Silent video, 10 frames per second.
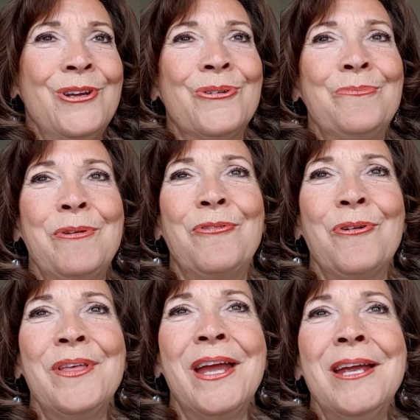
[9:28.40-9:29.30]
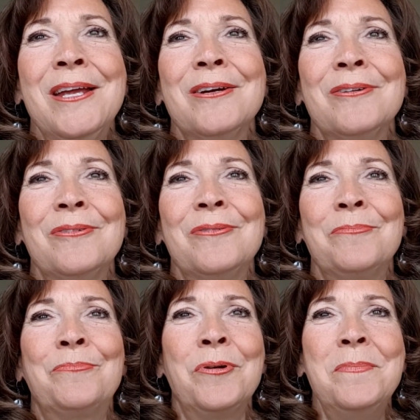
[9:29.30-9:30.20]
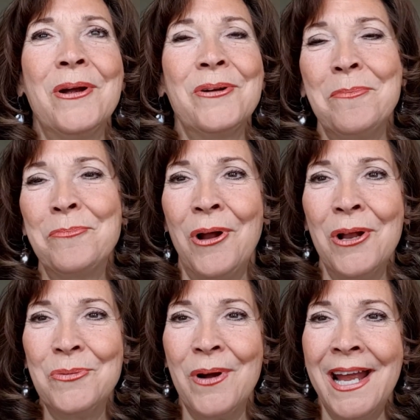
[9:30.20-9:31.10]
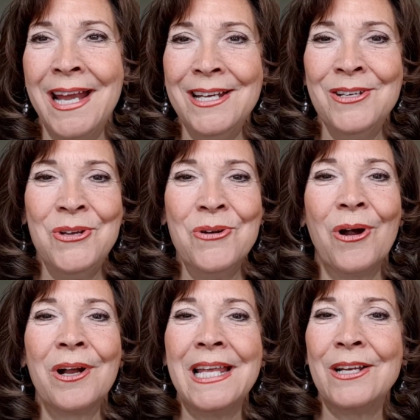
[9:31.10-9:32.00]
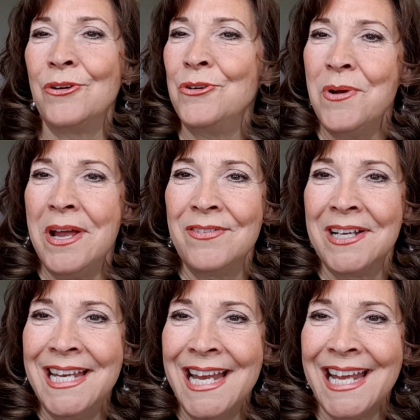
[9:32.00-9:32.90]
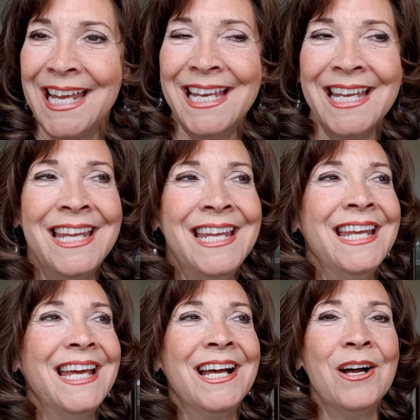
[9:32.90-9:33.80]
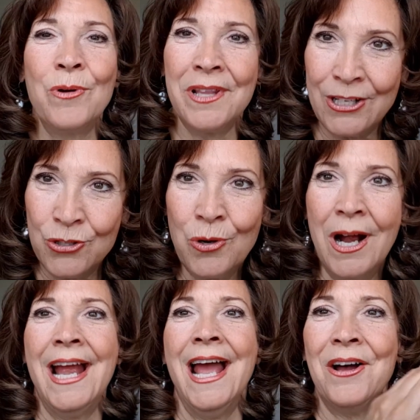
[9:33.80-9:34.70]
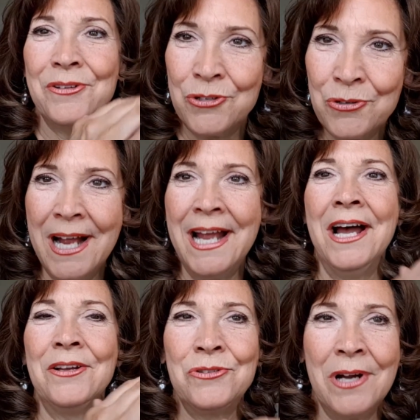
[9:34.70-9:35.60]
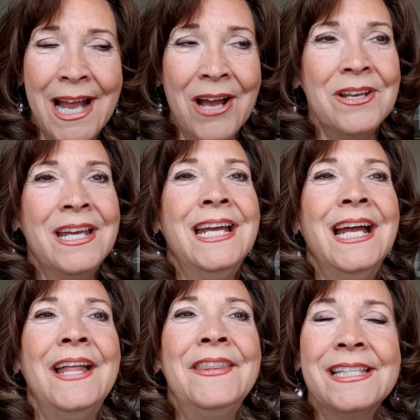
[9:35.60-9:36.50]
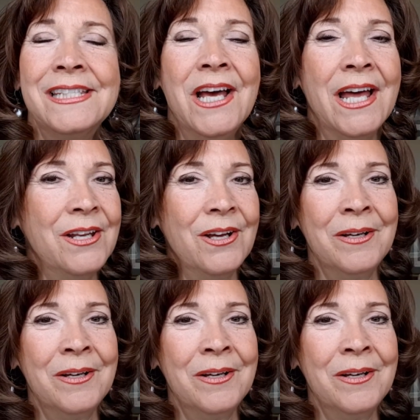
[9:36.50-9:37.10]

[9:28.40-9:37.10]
before they premiered on Broadway in New York, they'd go to New Haven, Connecticut, where they could try out. And that's not